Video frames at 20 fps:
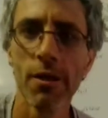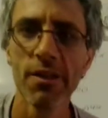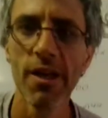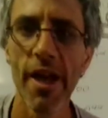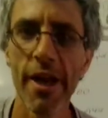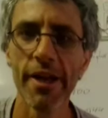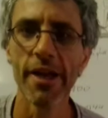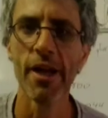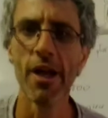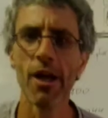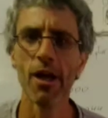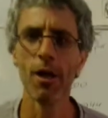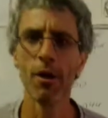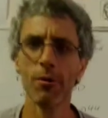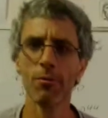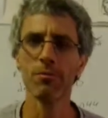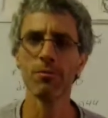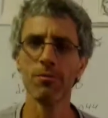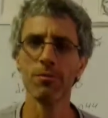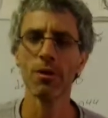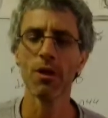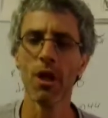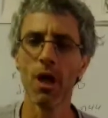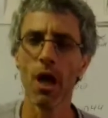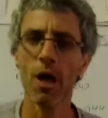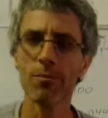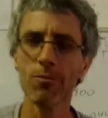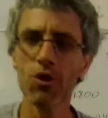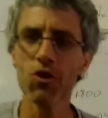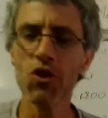Okay, um,
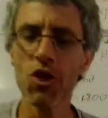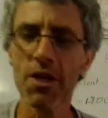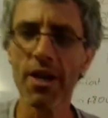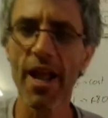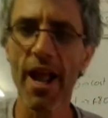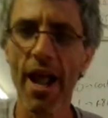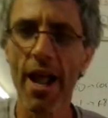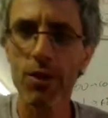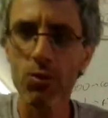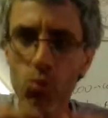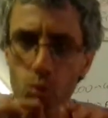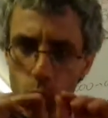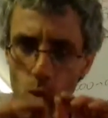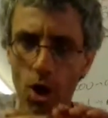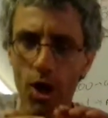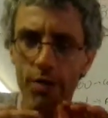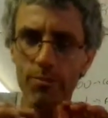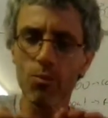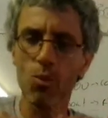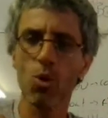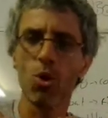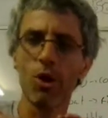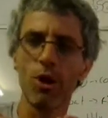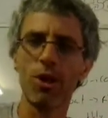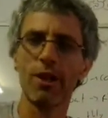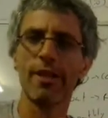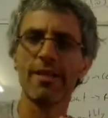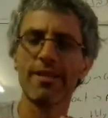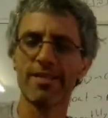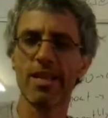I'm just going to add one more
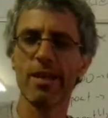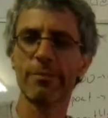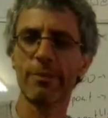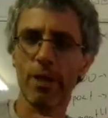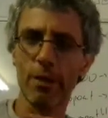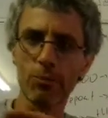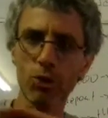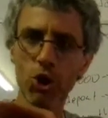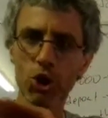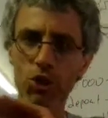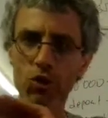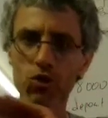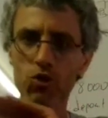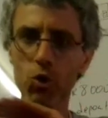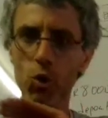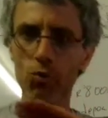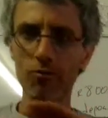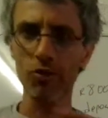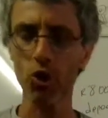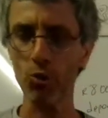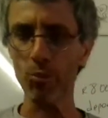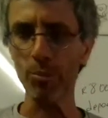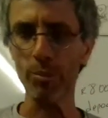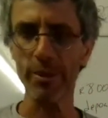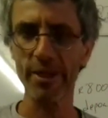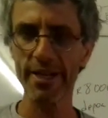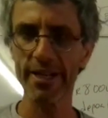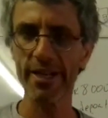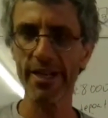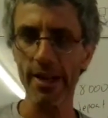little example. I'm not going to solve it
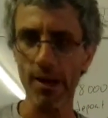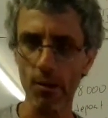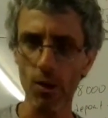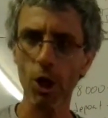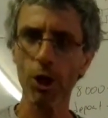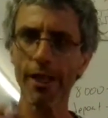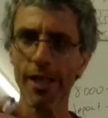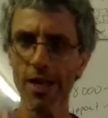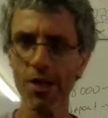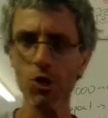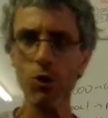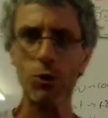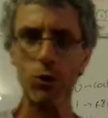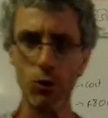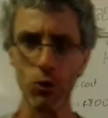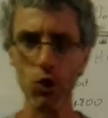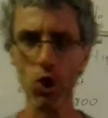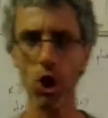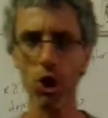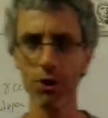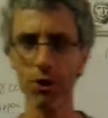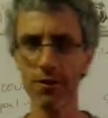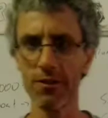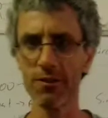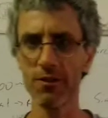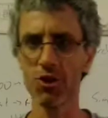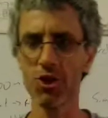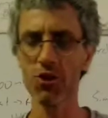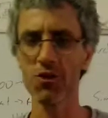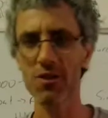completely, or I'll get you started,
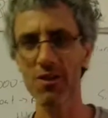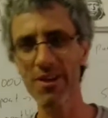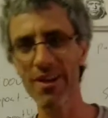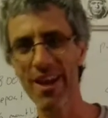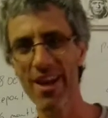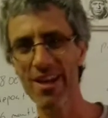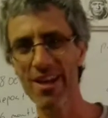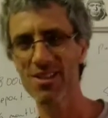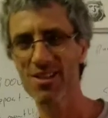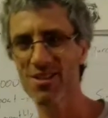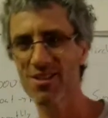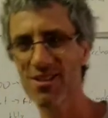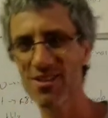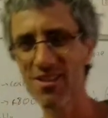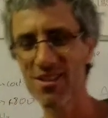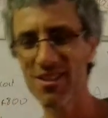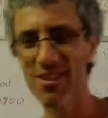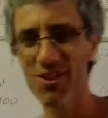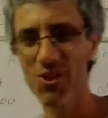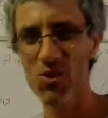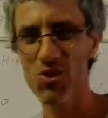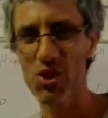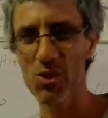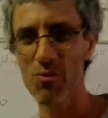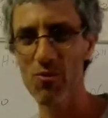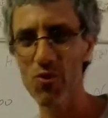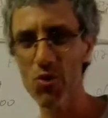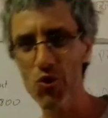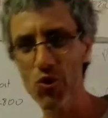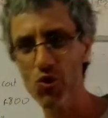just in case you know some
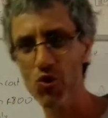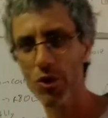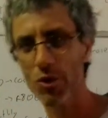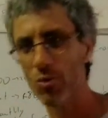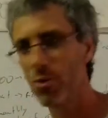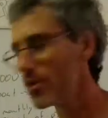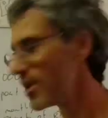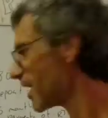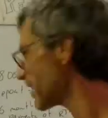of you struggle with